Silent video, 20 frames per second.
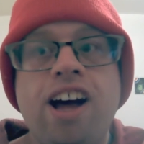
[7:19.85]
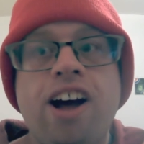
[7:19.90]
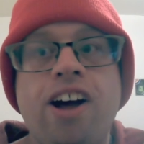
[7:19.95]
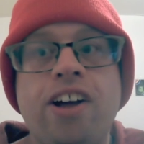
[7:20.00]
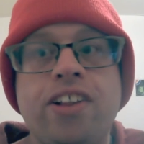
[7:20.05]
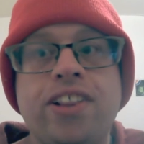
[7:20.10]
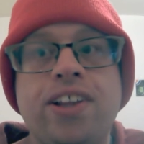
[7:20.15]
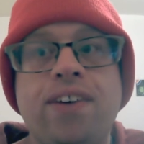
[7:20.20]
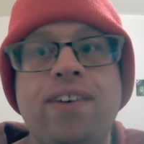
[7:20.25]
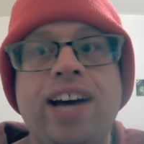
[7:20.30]

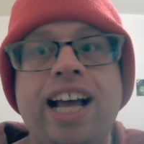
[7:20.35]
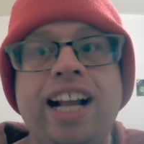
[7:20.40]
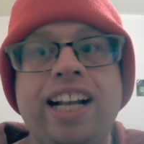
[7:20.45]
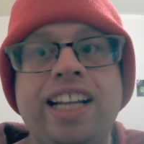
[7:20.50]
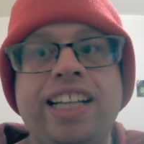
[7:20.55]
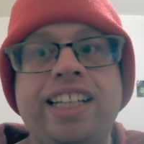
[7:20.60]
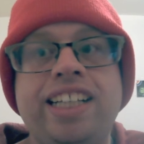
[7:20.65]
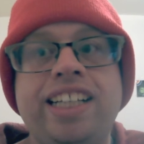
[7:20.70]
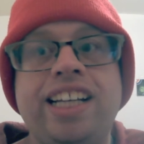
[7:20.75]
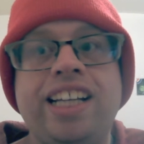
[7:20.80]
although
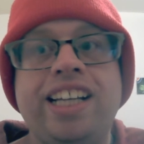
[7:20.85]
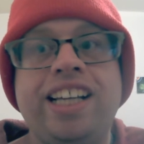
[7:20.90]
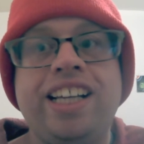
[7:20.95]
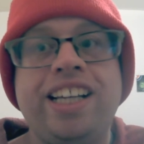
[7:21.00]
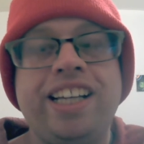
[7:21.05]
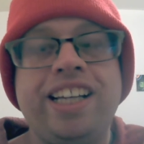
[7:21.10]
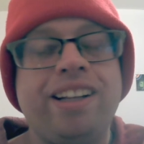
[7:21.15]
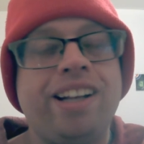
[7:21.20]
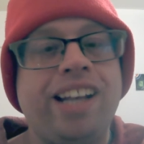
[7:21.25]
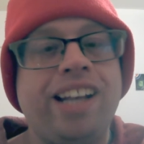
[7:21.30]
Ellen
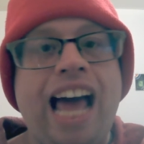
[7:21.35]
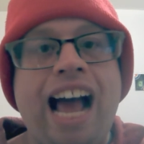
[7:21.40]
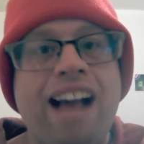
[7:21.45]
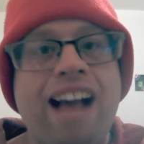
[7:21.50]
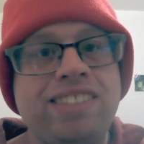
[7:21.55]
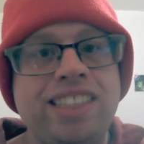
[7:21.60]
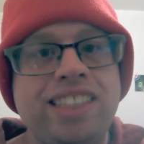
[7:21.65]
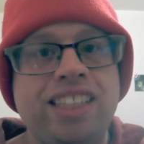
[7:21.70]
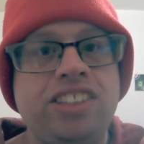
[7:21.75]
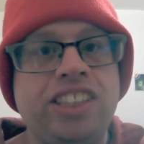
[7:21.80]

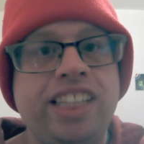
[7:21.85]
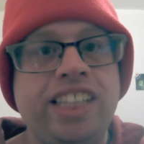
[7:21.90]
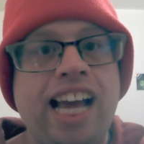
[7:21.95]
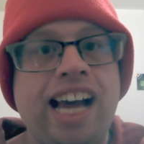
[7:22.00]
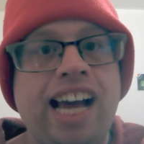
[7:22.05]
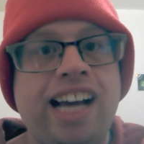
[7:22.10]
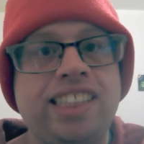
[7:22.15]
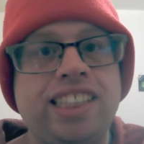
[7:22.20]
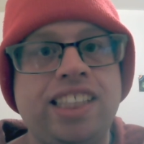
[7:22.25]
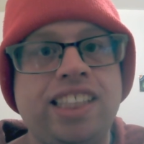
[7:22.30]
laughs that she
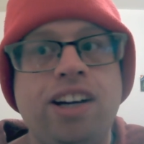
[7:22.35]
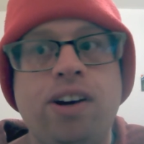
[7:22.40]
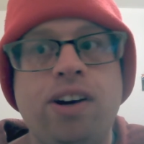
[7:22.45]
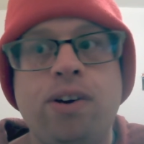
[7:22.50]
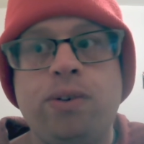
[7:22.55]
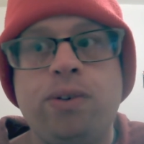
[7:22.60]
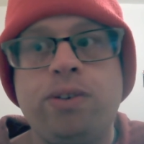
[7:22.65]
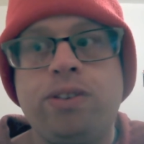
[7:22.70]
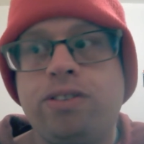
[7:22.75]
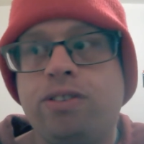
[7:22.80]
had to
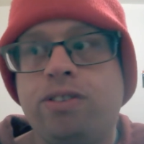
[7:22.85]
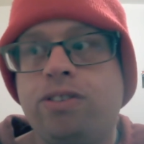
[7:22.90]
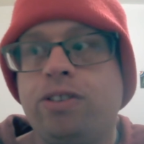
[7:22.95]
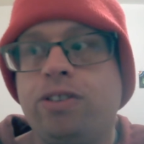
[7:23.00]
go